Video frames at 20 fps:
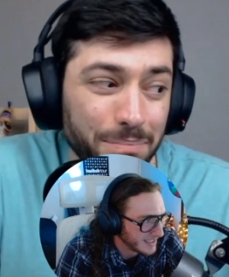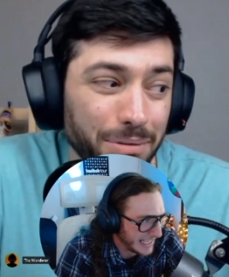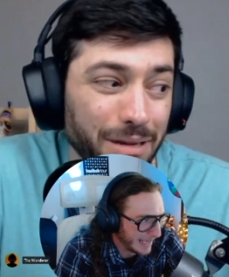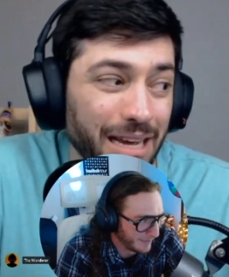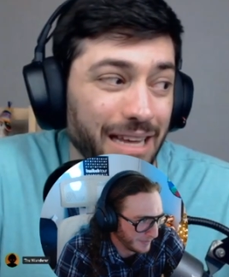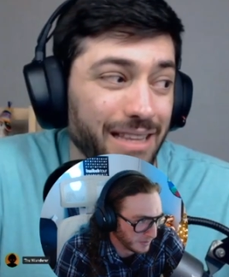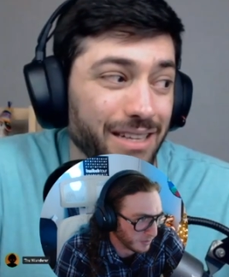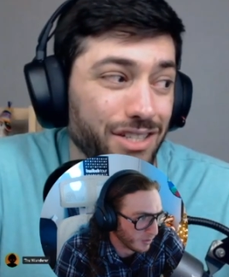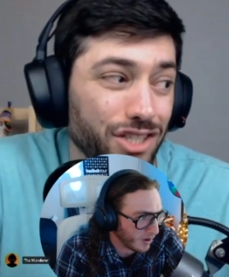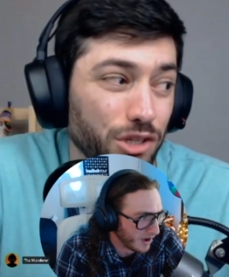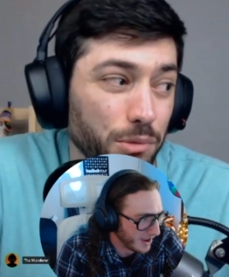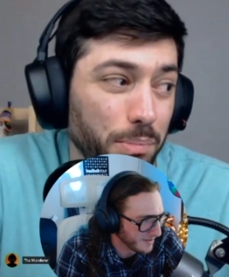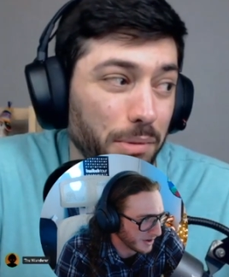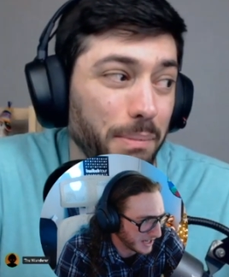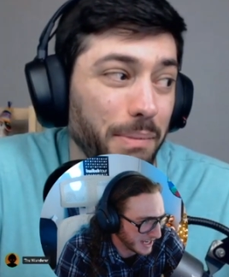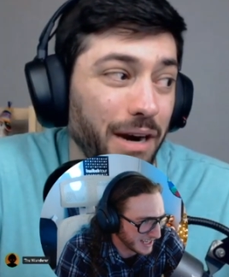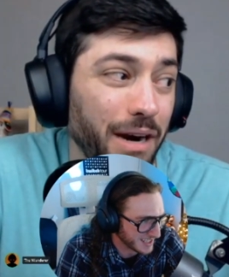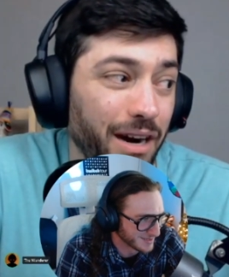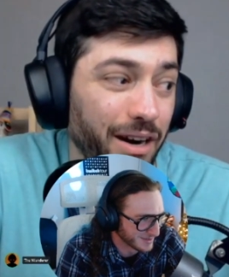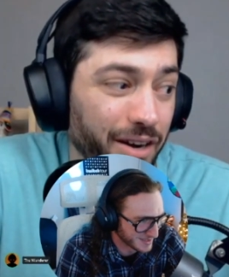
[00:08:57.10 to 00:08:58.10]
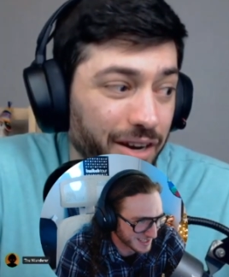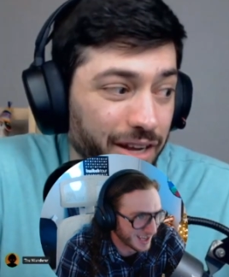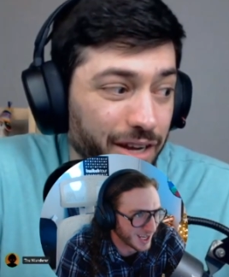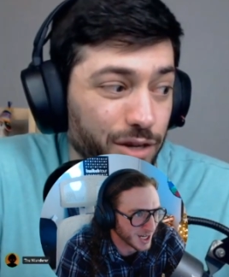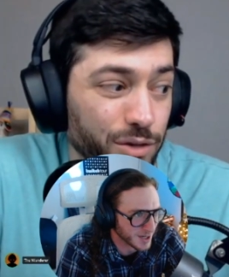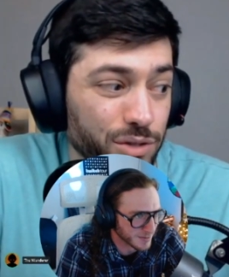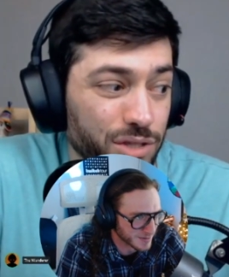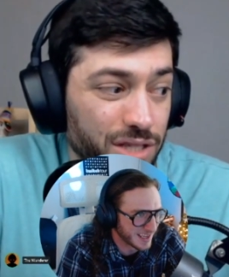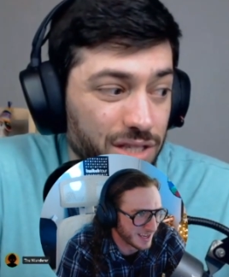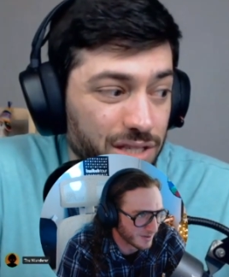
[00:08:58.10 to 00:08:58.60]
Speaker 1: Yep, we won. Okay, so it's
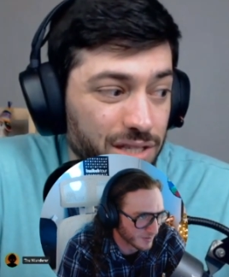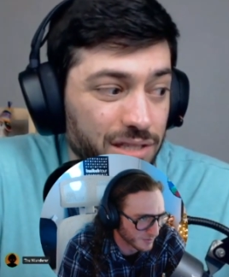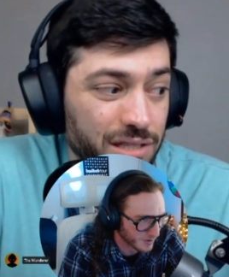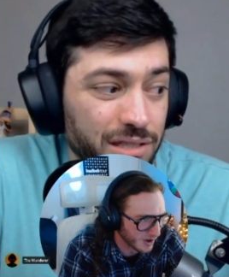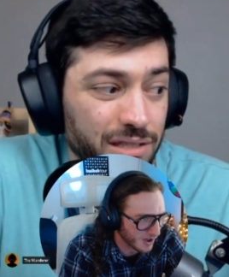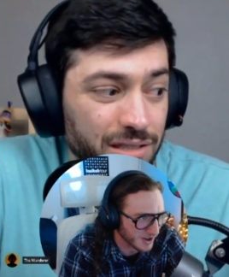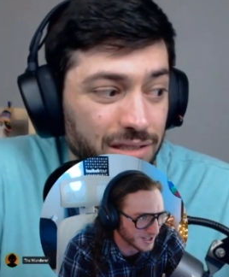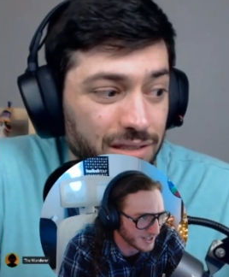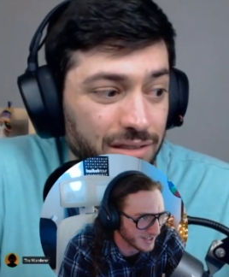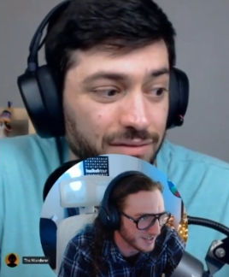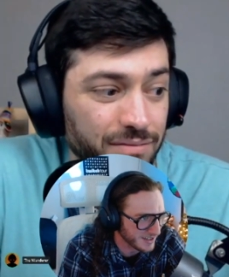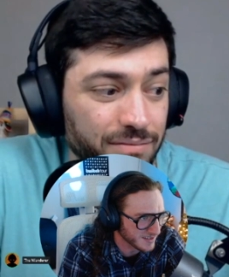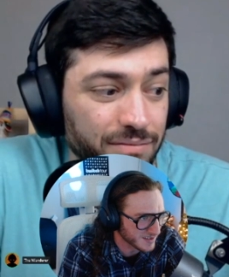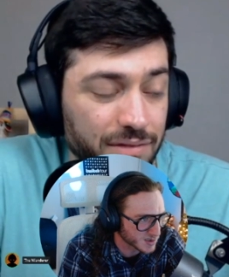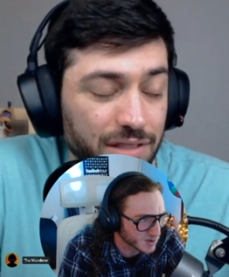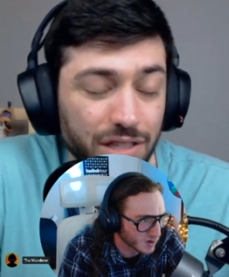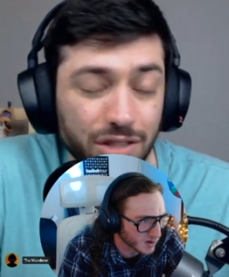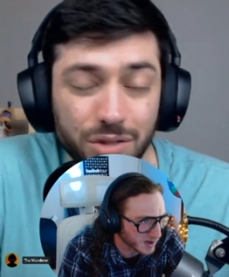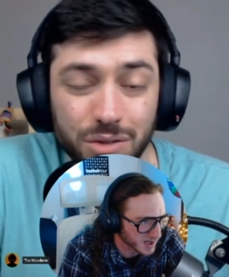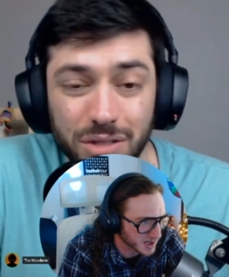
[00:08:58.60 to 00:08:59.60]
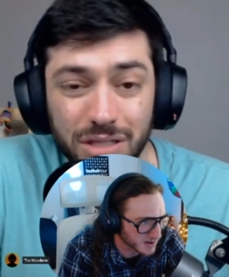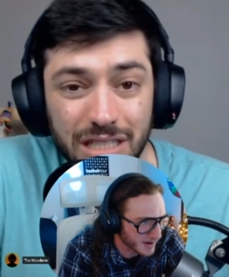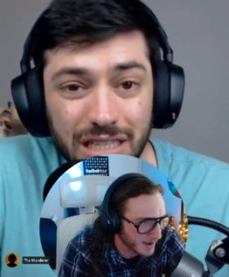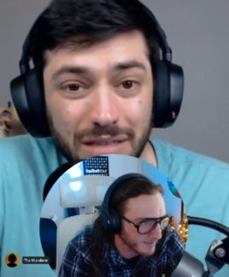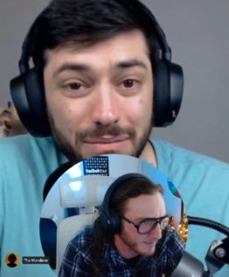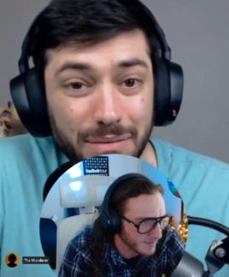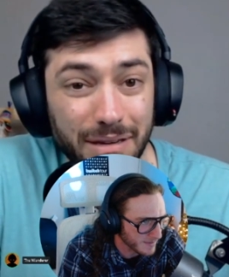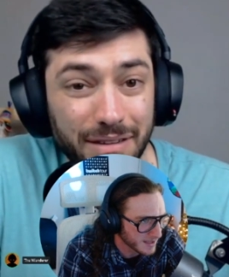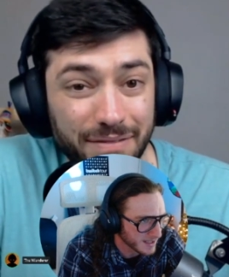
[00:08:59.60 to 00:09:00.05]
100%. We're all good. Skort Grim,